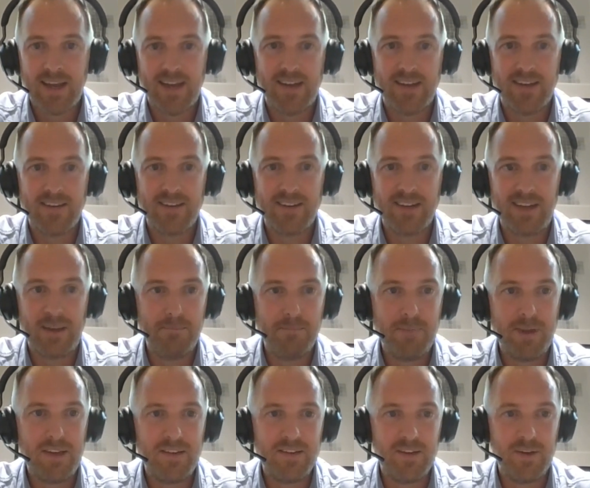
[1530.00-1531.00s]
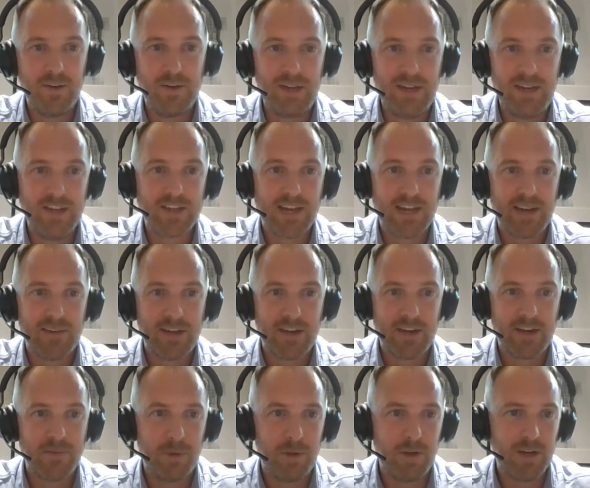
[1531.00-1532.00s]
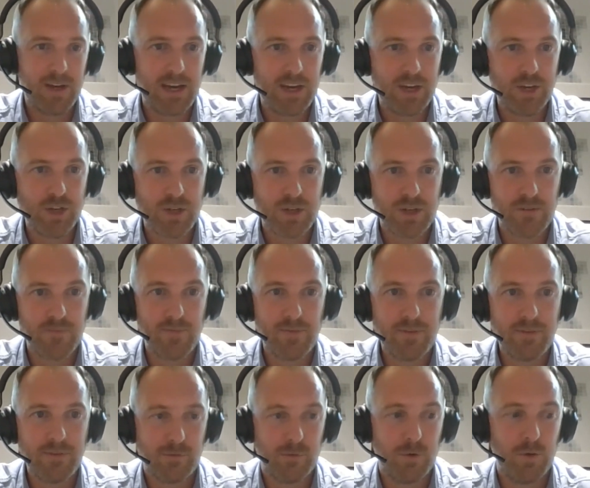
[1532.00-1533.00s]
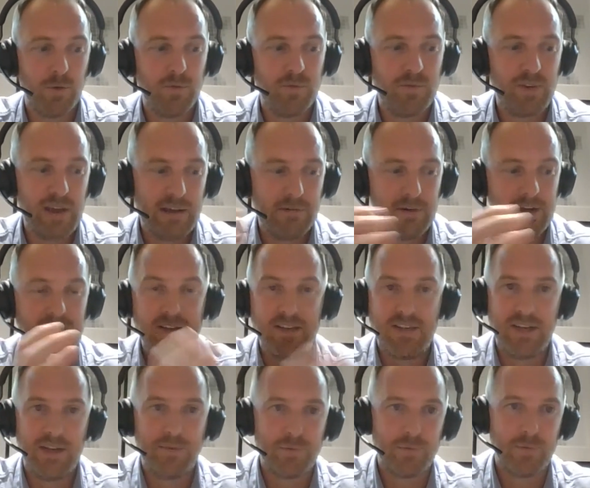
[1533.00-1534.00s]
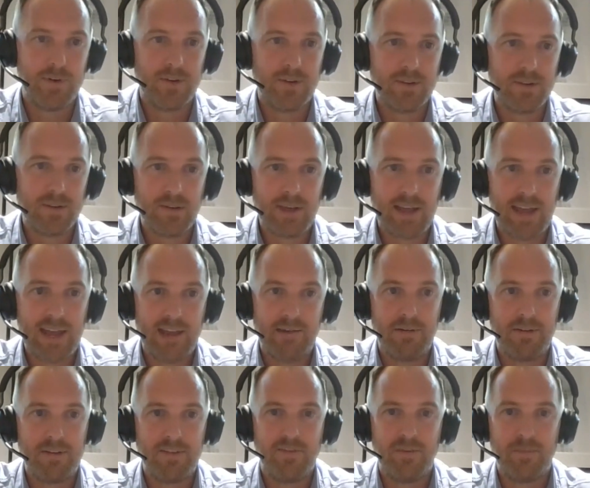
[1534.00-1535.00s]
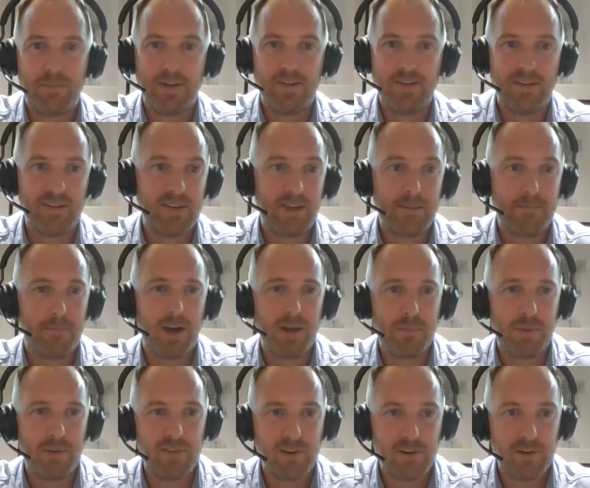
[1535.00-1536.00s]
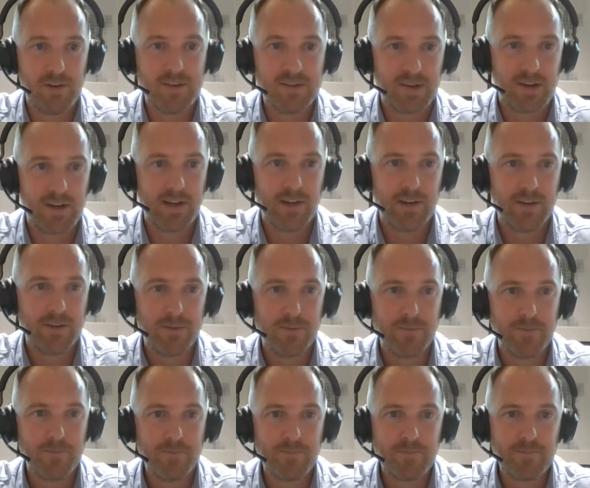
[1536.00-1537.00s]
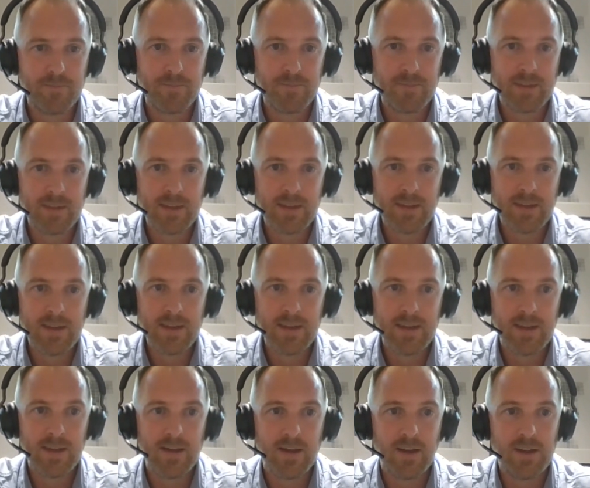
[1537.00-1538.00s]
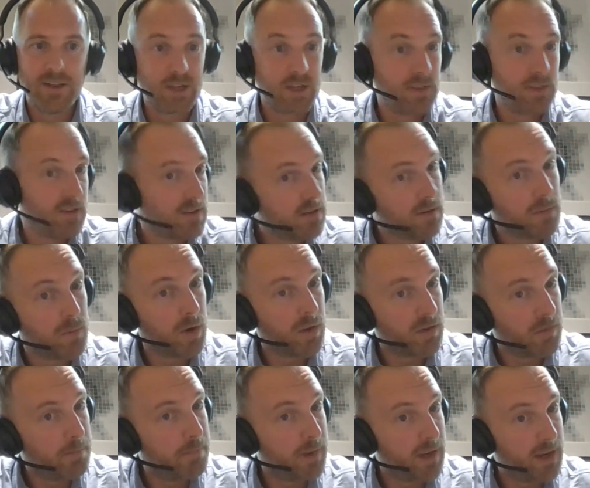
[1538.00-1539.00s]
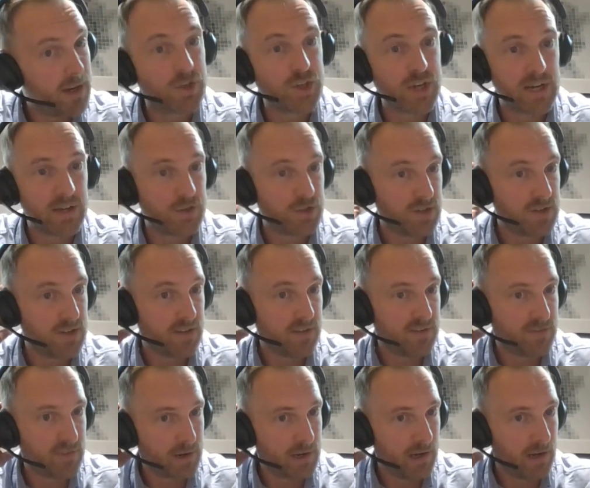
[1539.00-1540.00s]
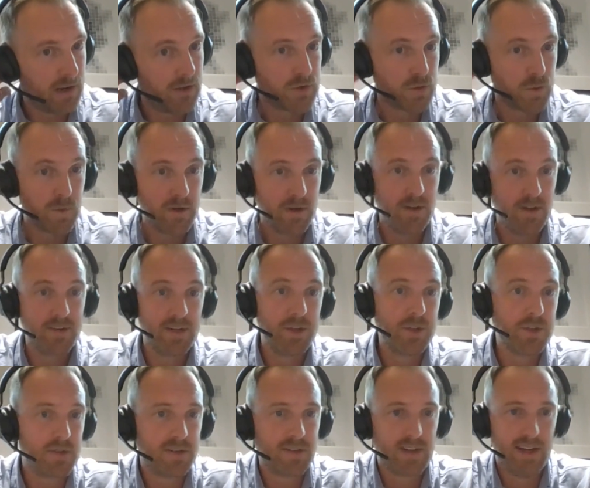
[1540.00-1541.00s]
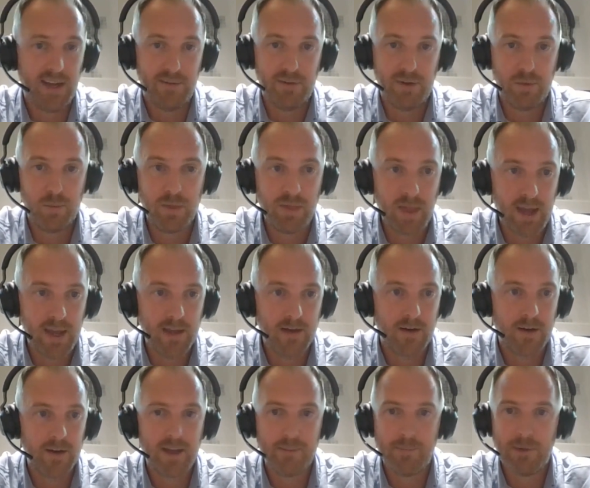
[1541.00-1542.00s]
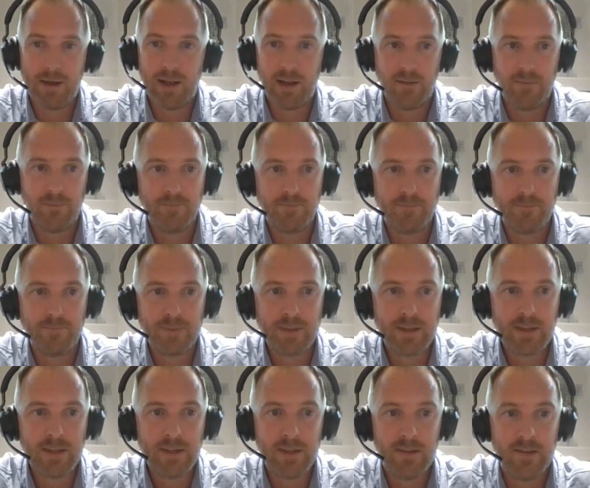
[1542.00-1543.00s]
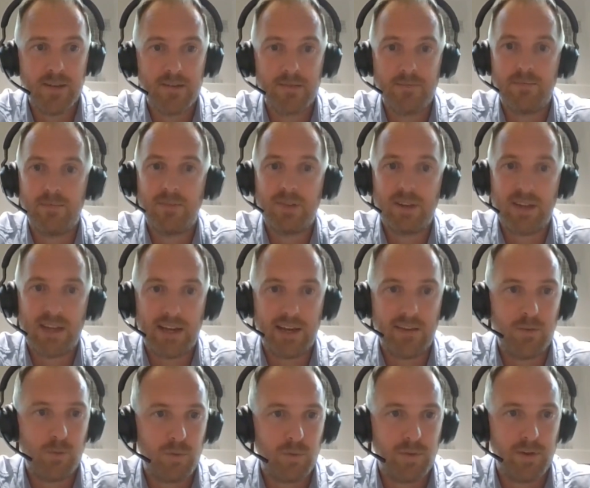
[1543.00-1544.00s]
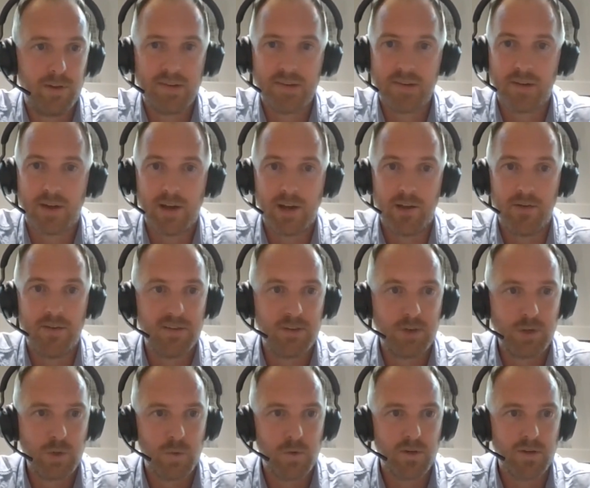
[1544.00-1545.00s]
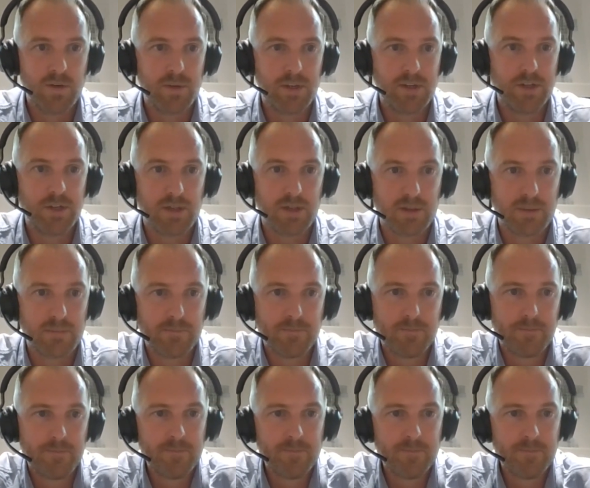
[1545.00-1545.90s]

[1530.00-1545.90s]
And it means you need to have that communication through very different areas of a business that might be very siloed. And I think this is one of the big challenges that very large organizations are having with AI ML, is getting all of those silos to talk to each other.